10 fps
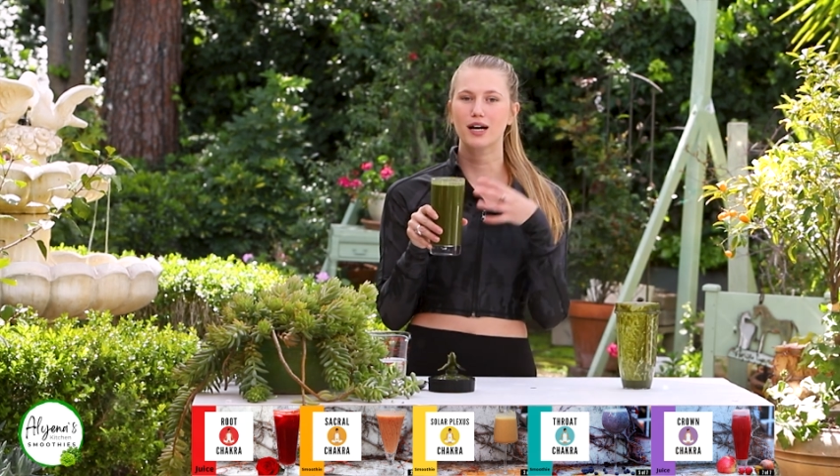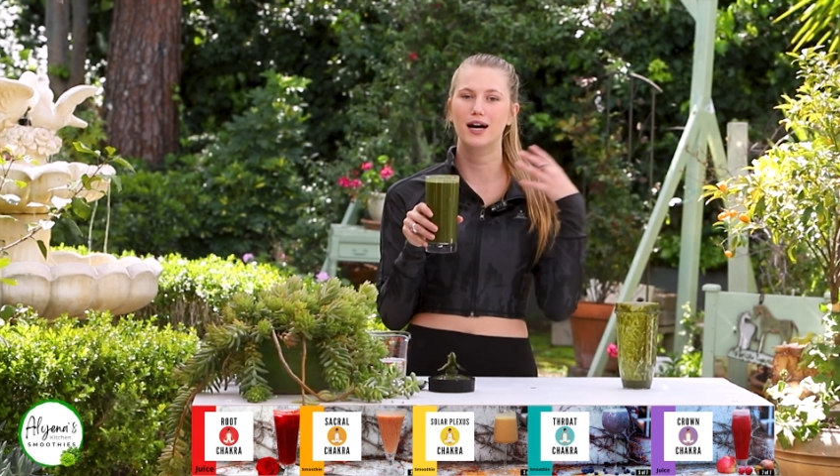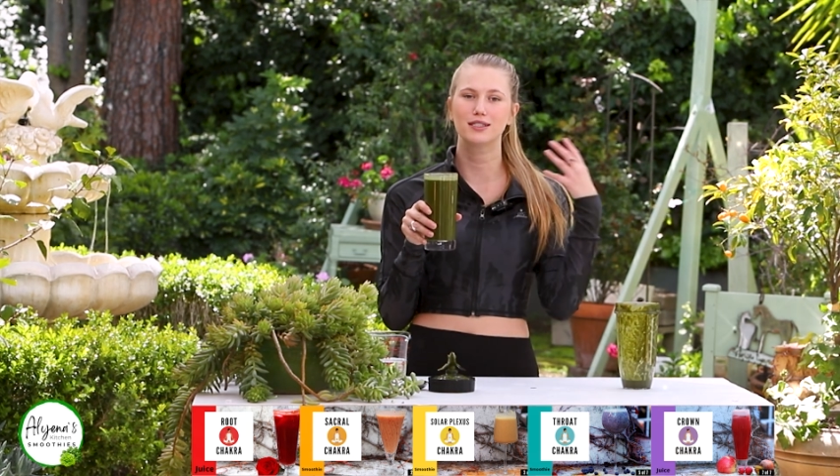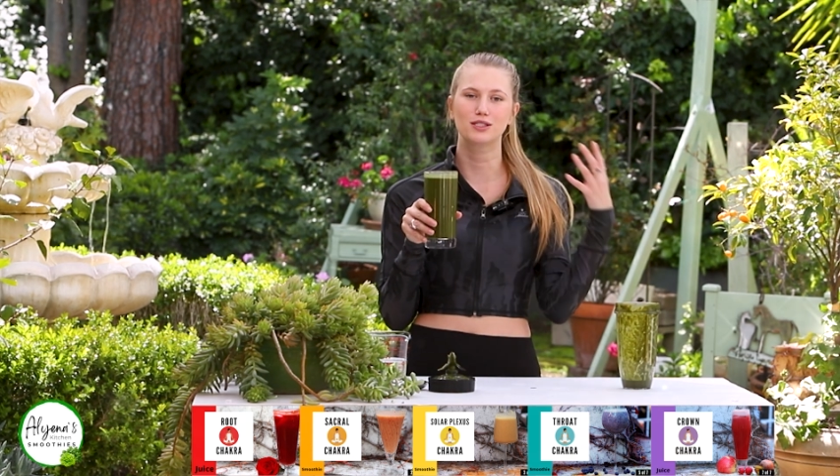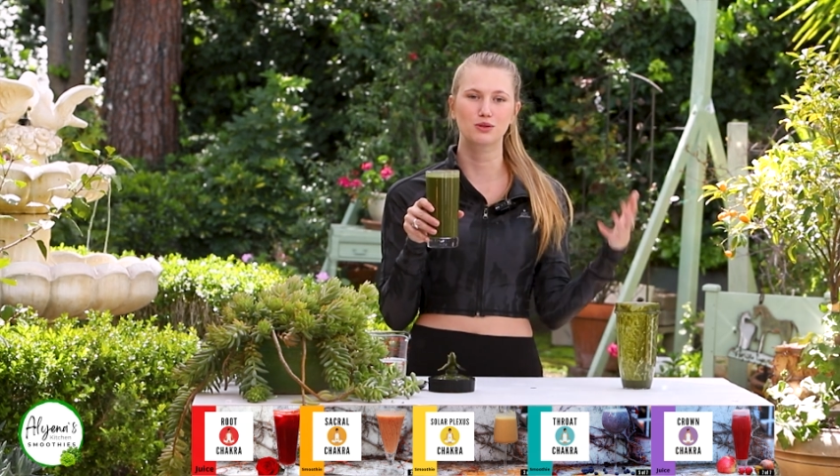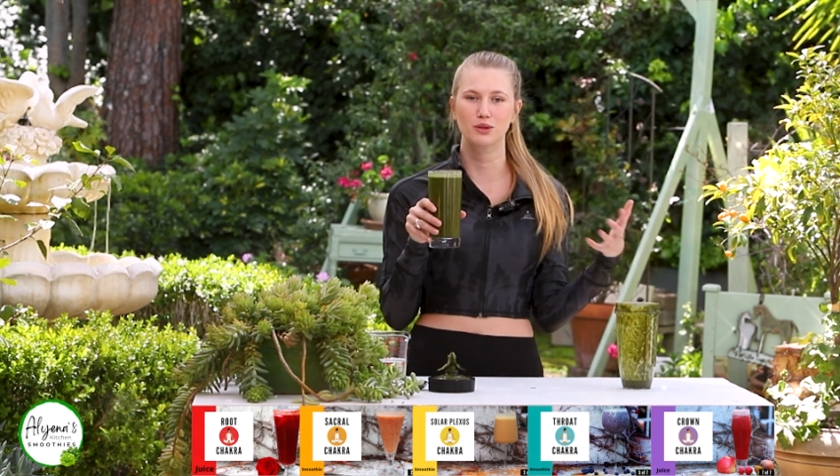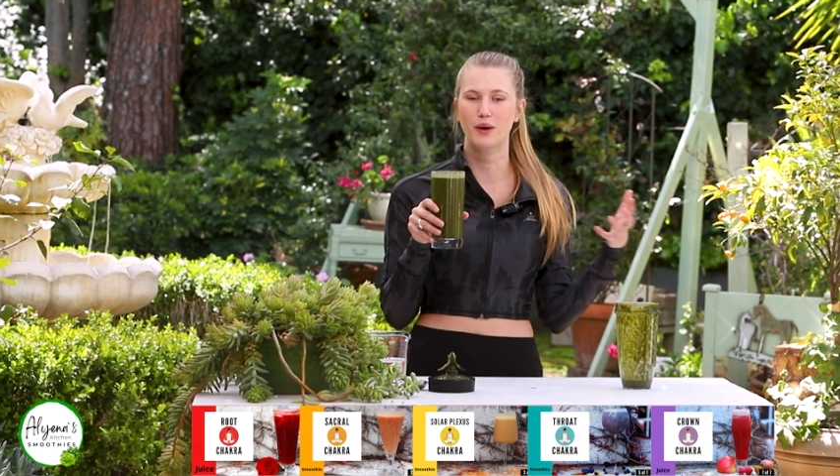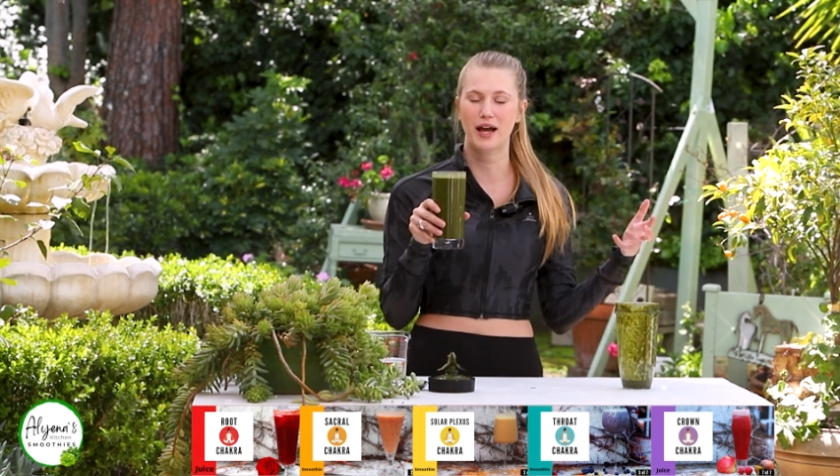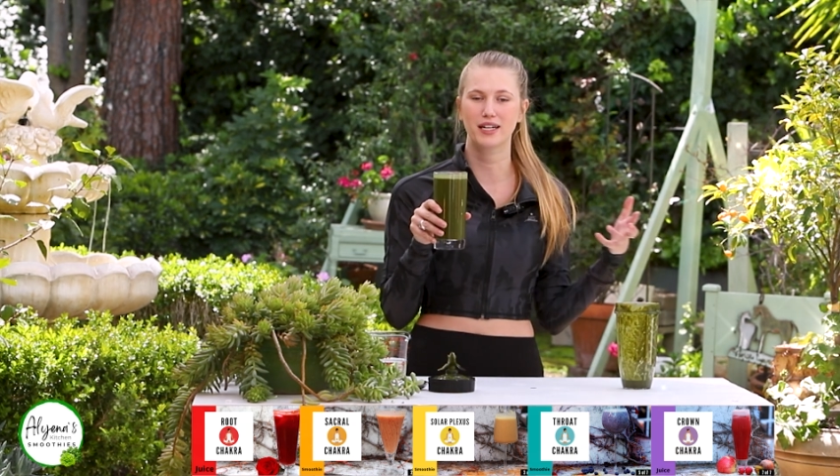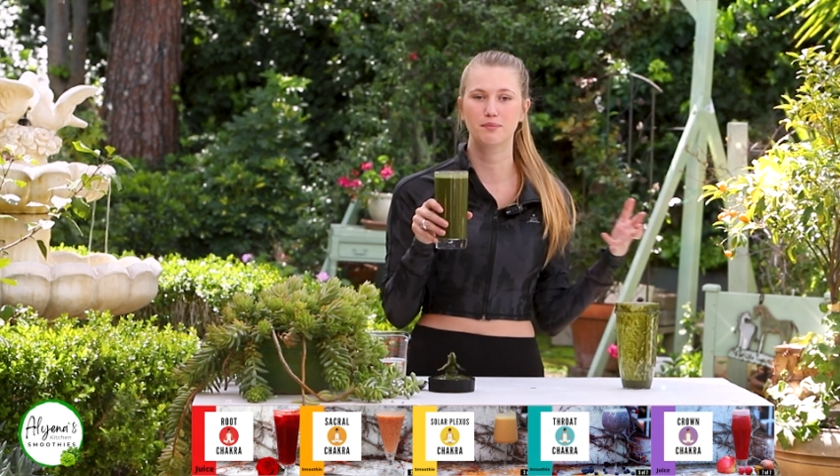cuts through
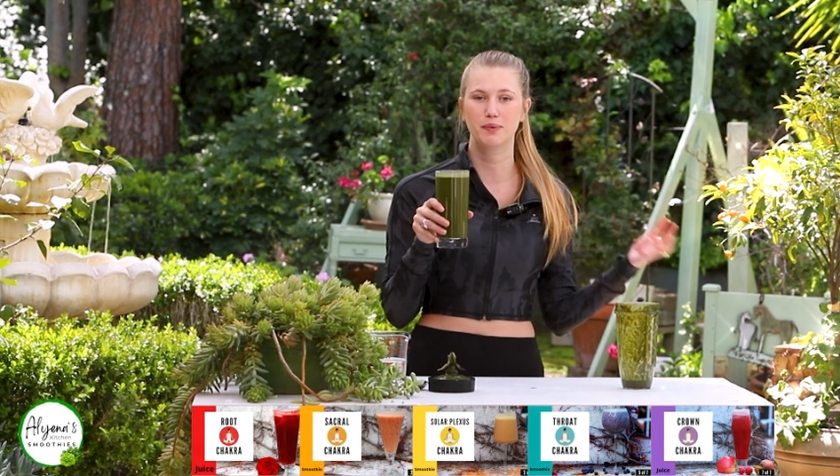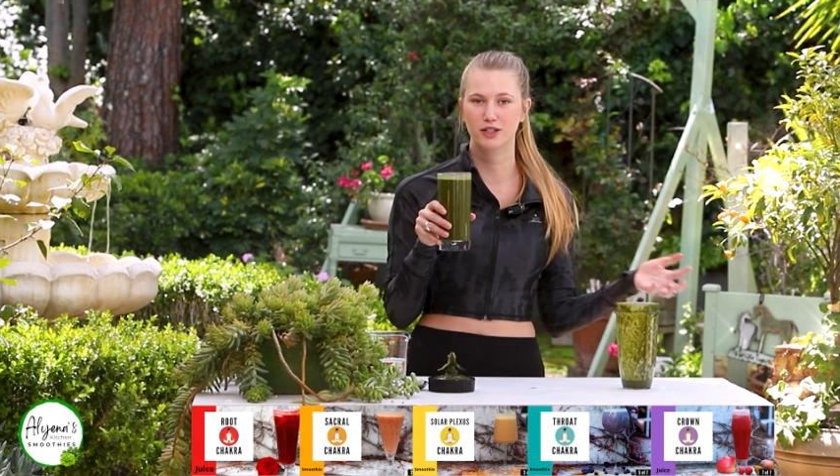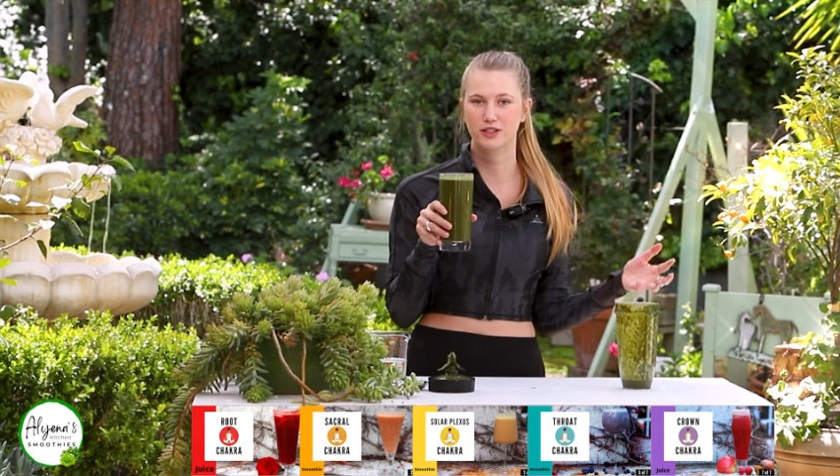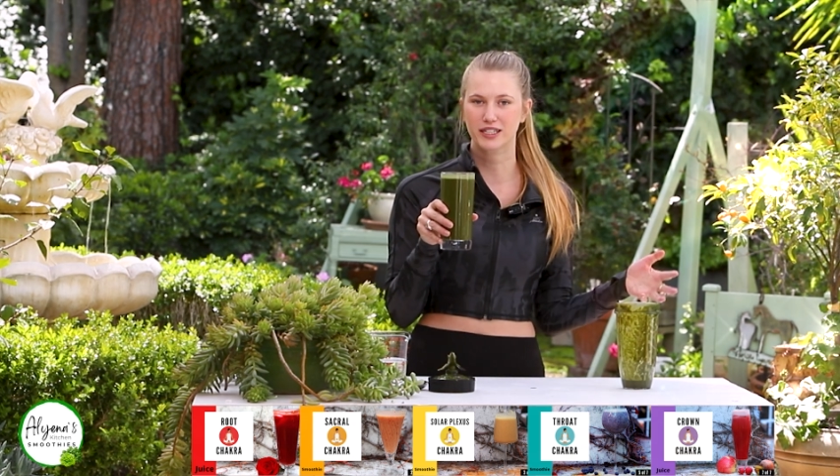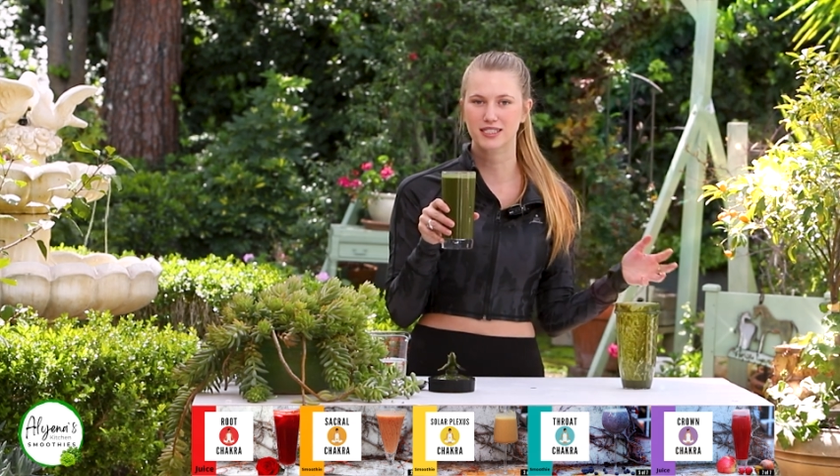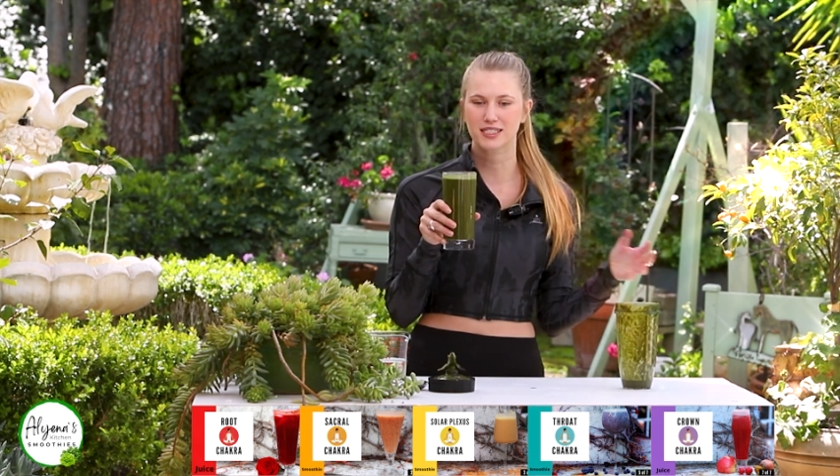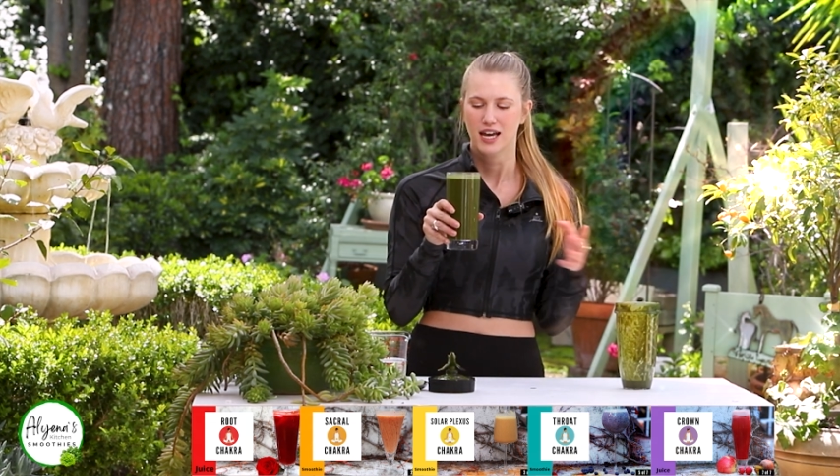any bitterness.